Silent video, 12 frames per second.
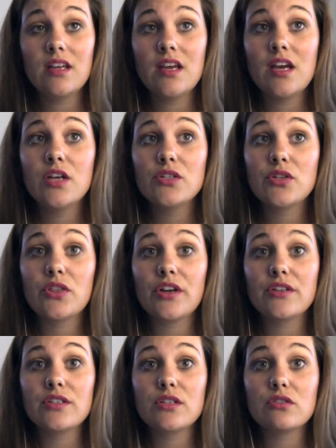so
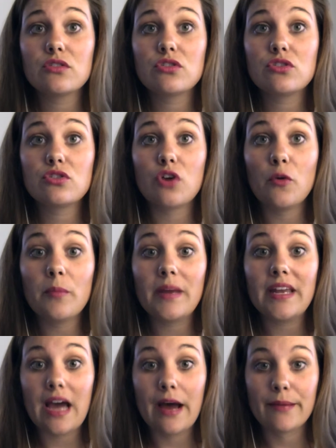there's so
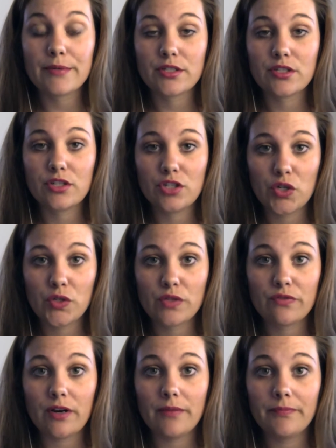many options to choose
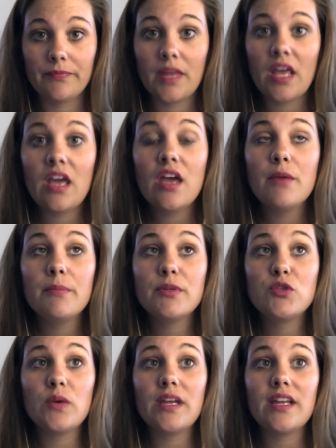from.
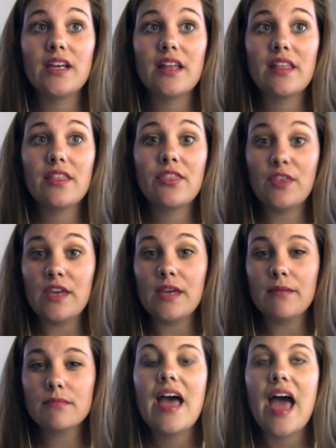Between
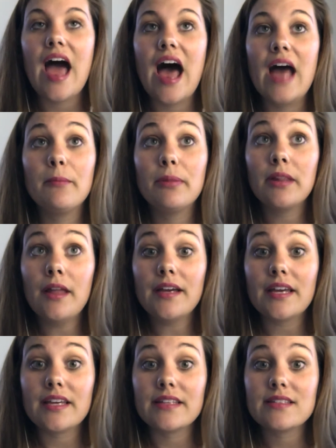themes and
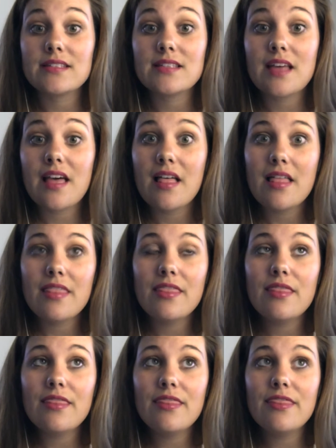plugins,
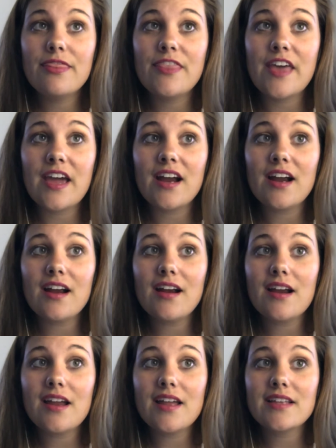
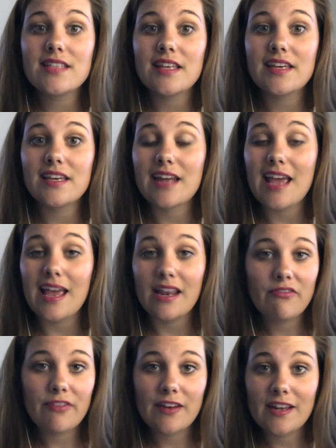there is like an
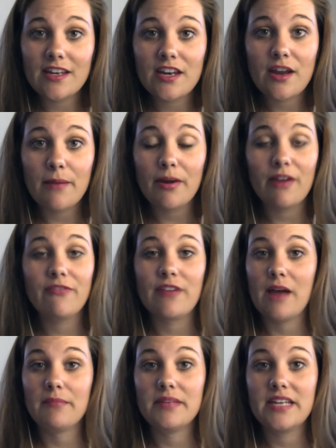infinite number of
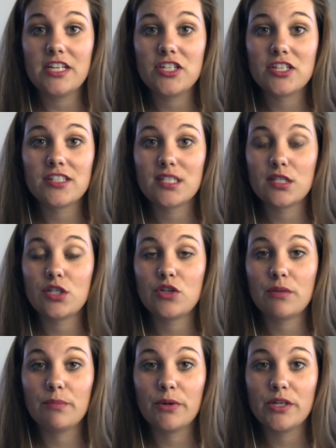combinations that you
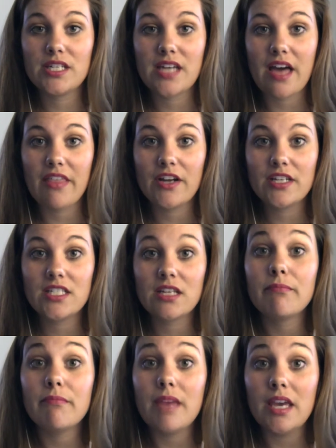can put together to
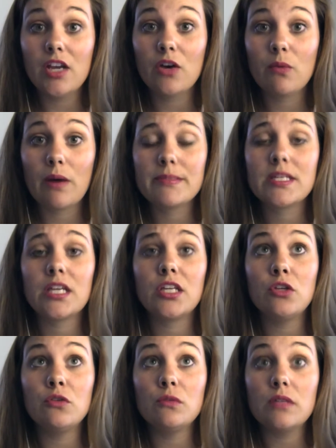make your website
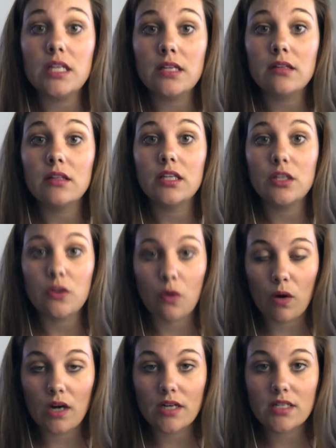uniquely
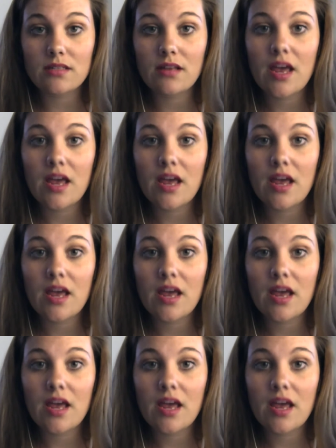yours